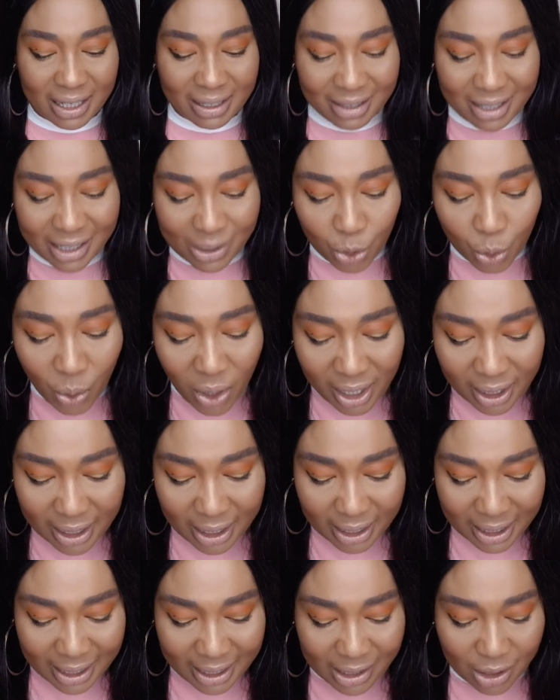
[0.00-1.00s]
this one
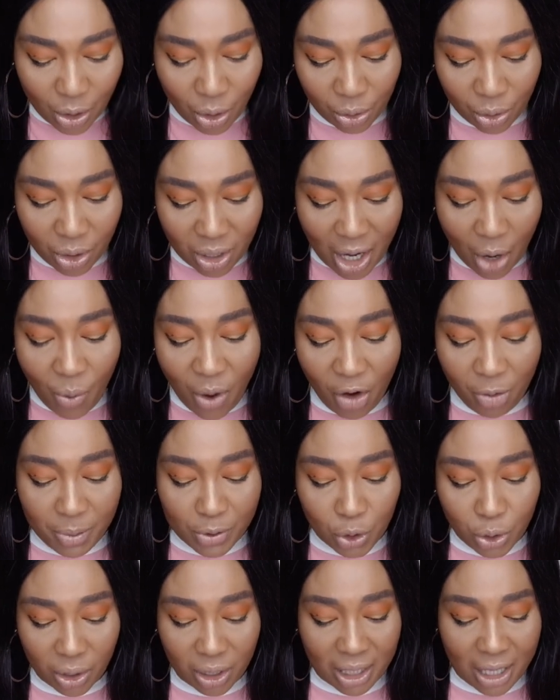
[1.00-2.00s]
is another one I'll be
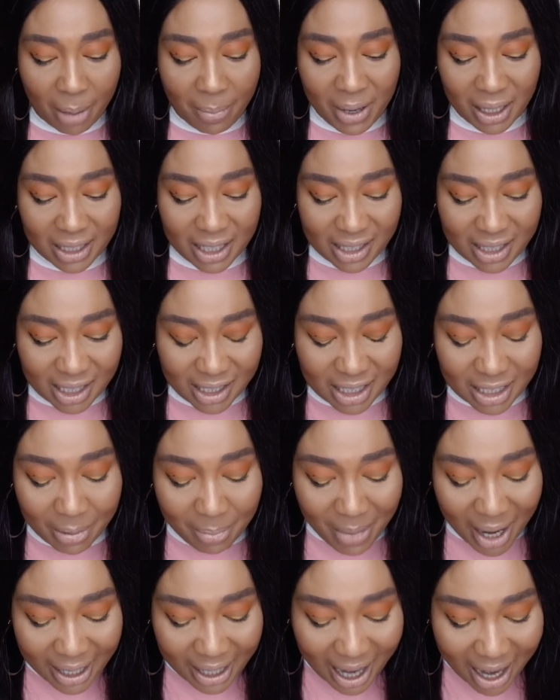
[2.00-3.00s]
talking about. This is the
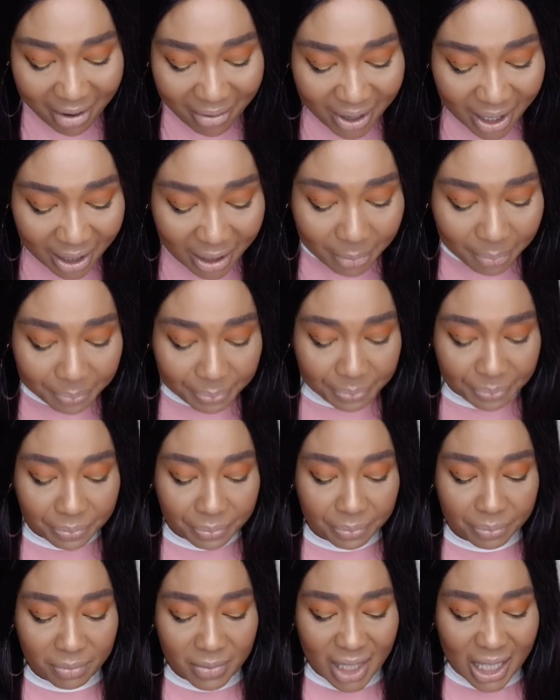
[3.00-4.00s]
Makari
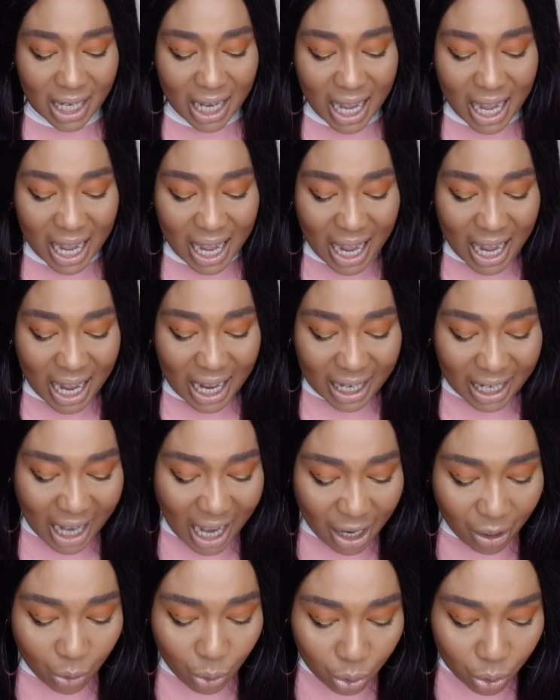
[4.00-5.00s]

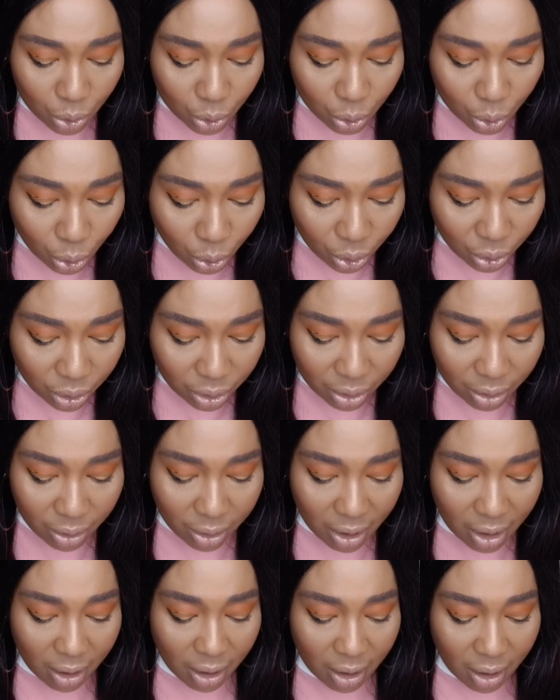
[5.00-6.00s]
Carotone.
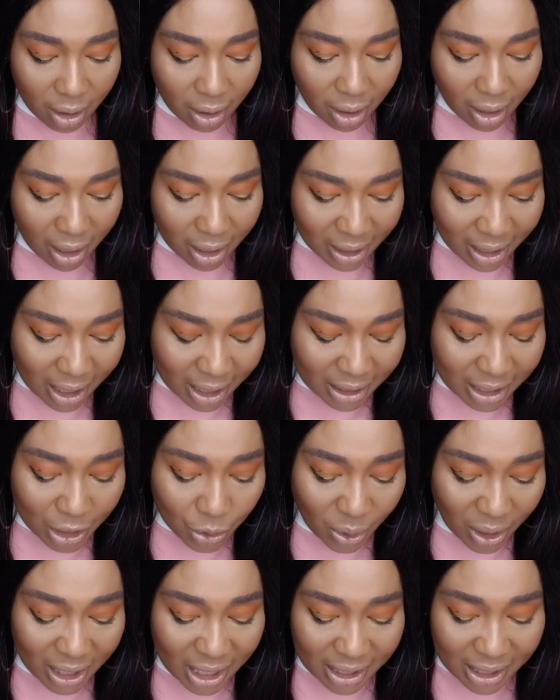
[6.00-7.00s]
Yes,
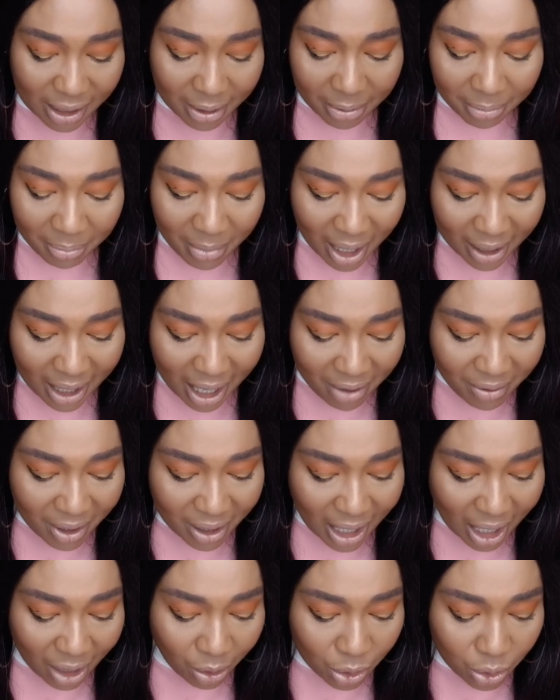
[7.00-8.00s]
this one is the Makari
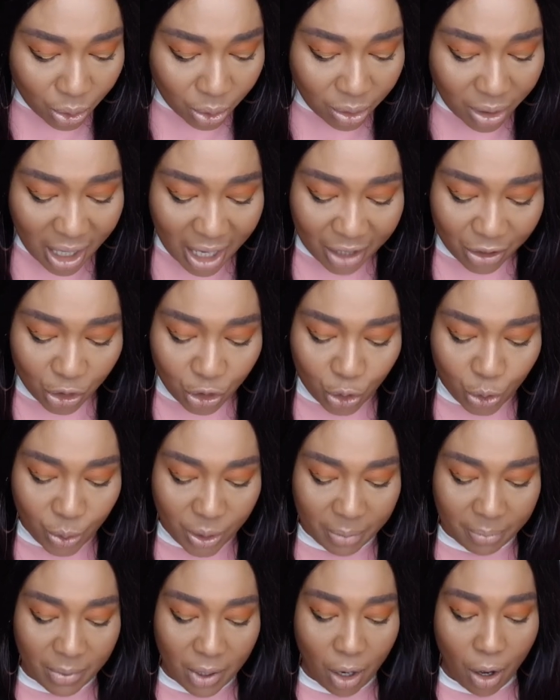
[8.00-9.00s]
Carotone
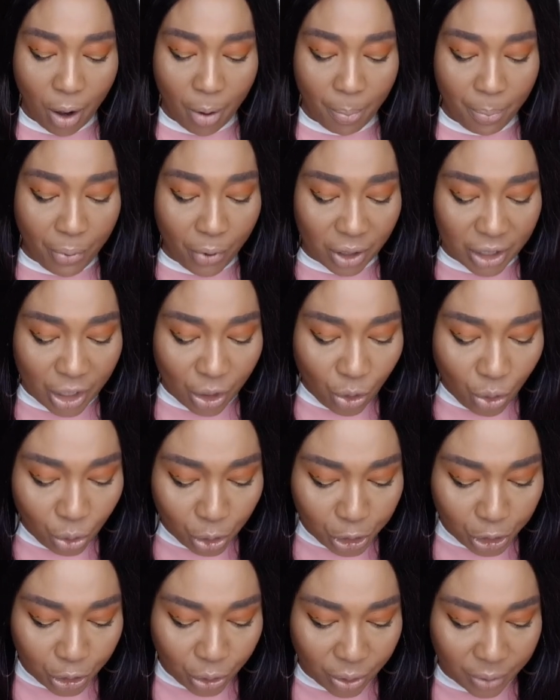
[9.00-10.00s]
Extreme Body
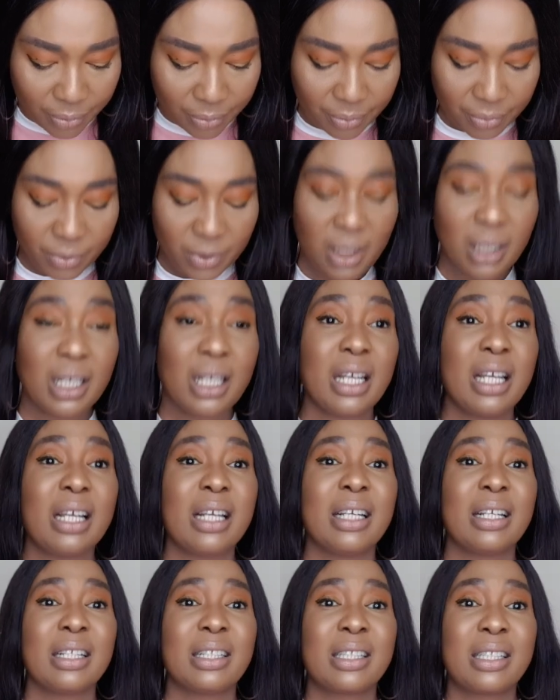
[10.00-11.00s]
Lotion.
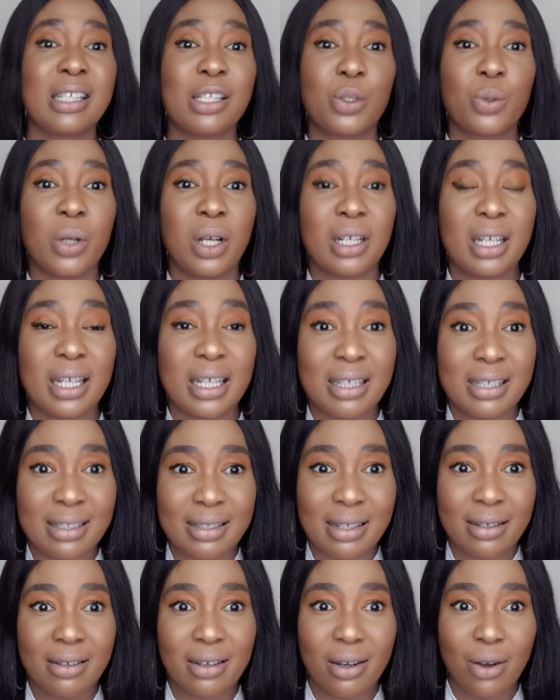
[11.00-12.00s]
This one is
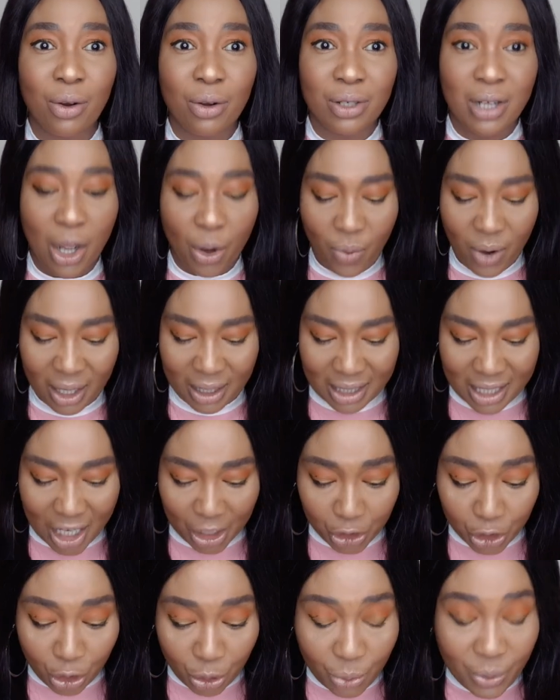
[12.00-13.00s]
the other one,
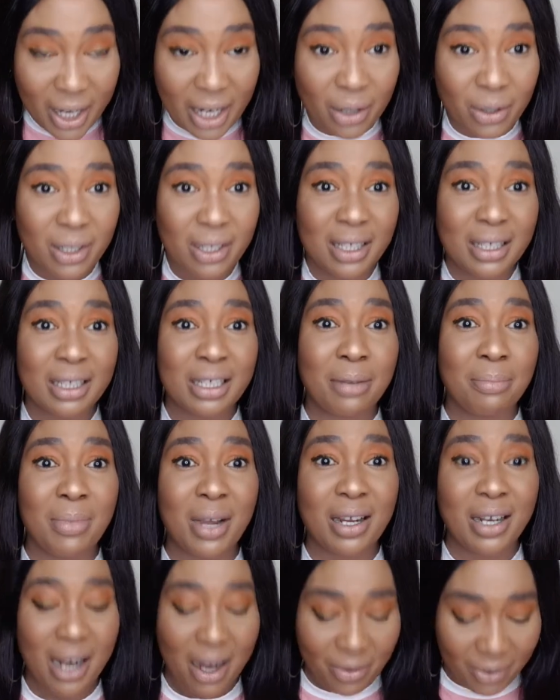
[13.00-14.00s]
Naturalle, the
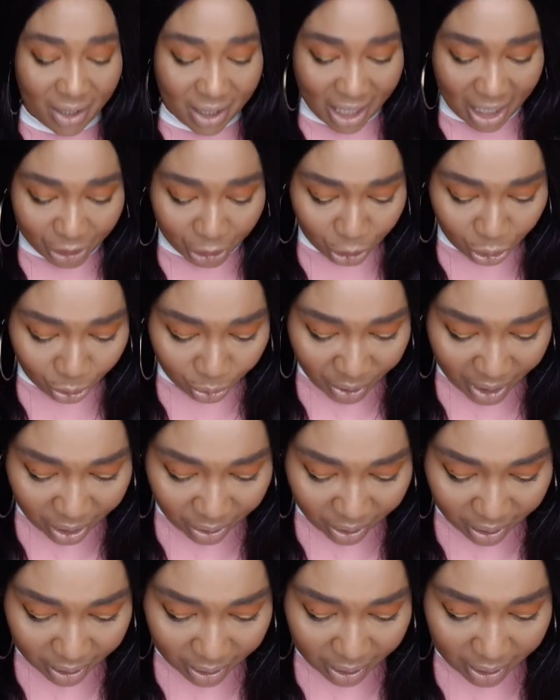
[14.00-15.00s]
Makari
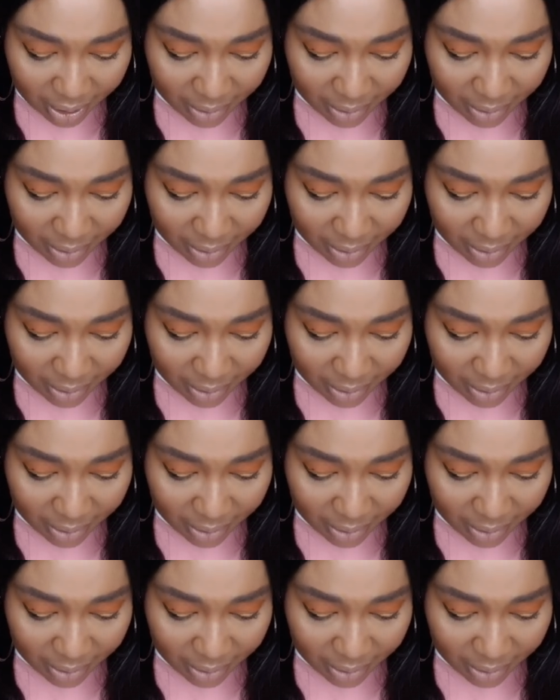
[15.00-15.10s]
Naturalle.